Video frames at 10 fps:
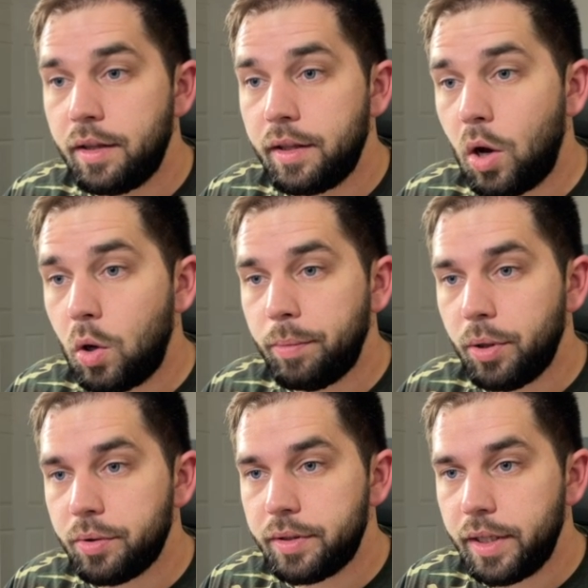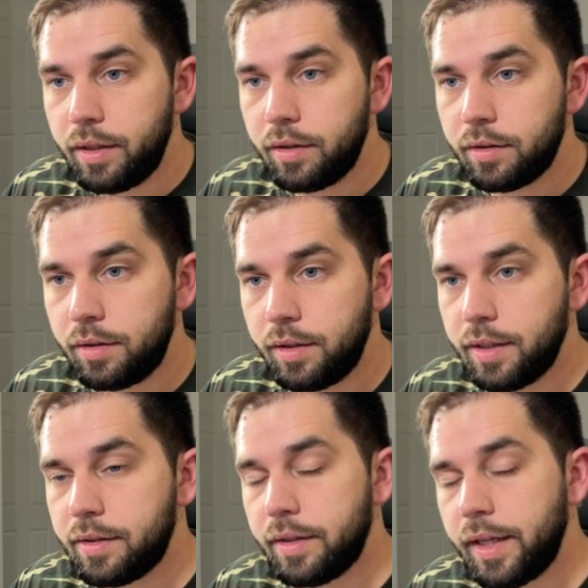The all post data
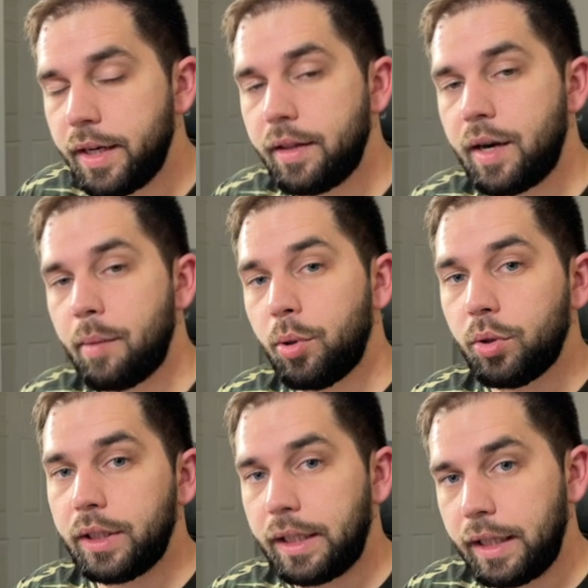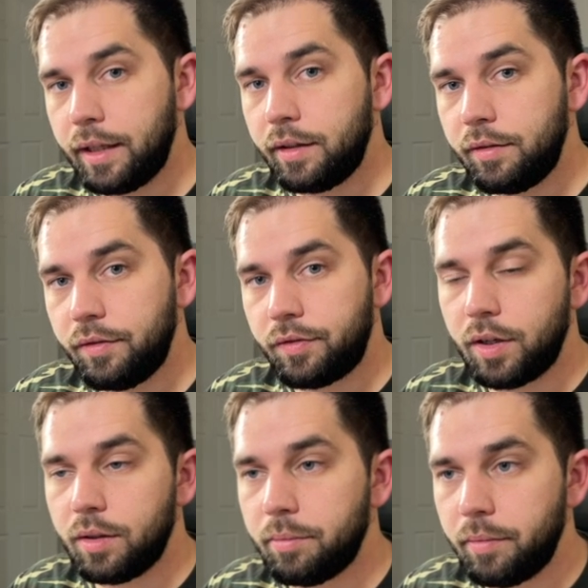is the data that I'm pulling in
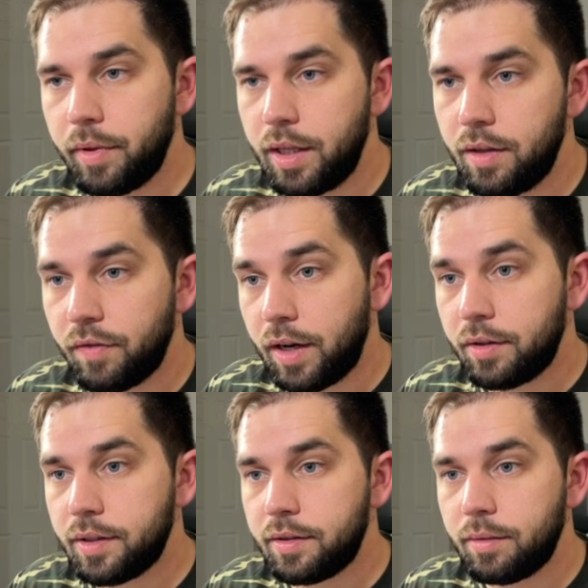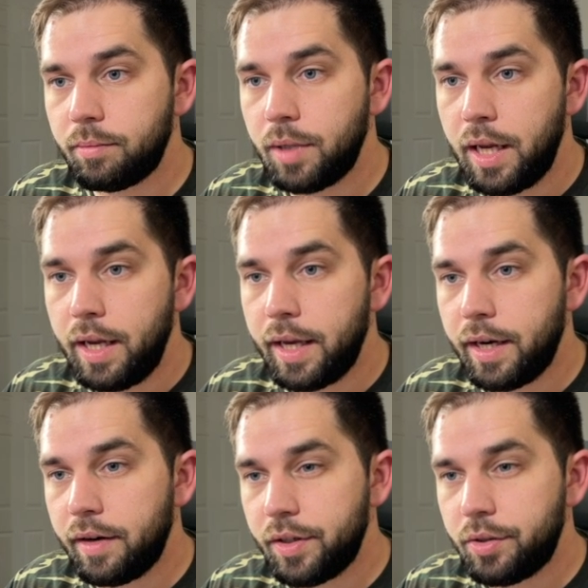from the file system, and
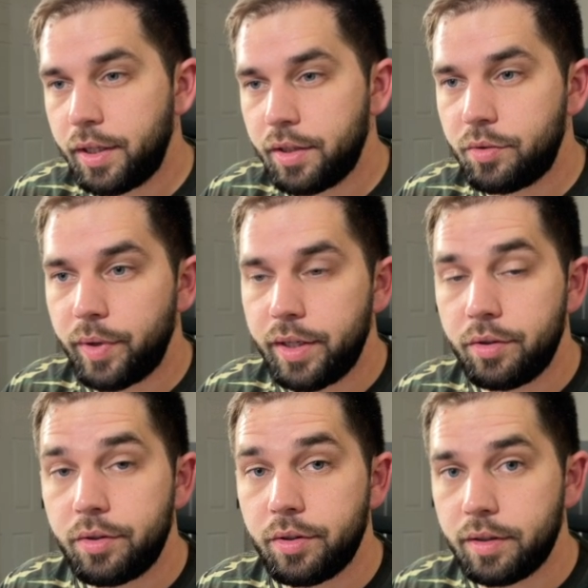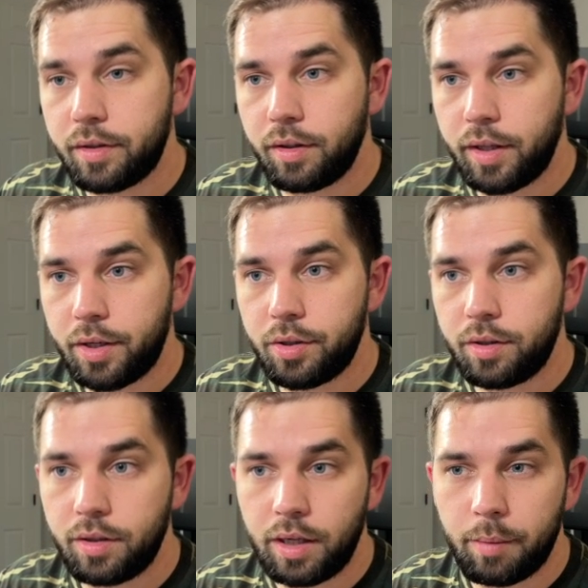it eventually gets rendered to this
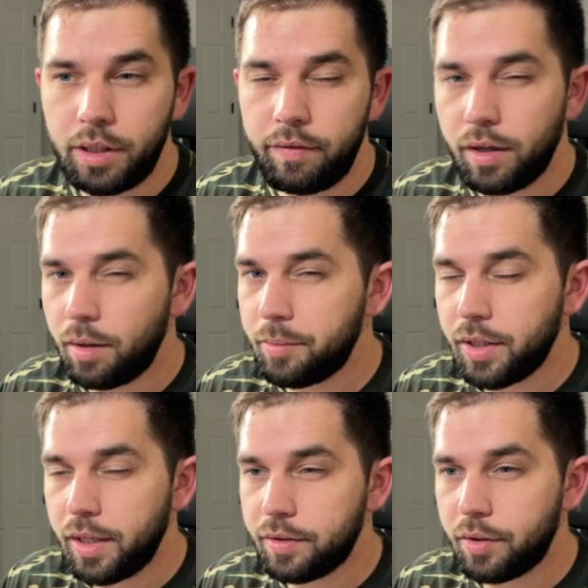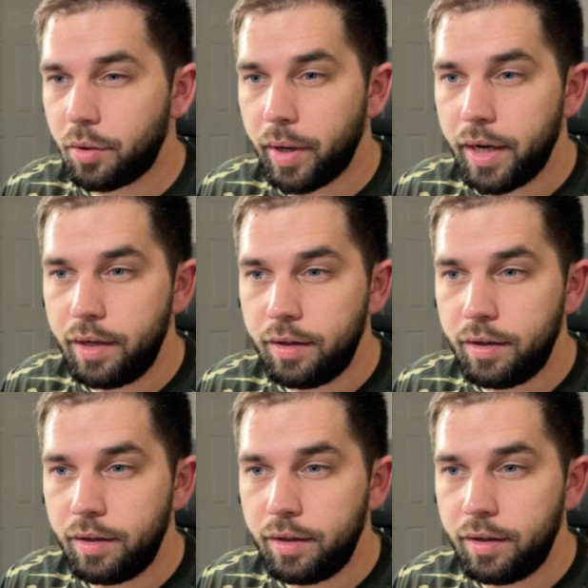collection. I believe it comes in as an array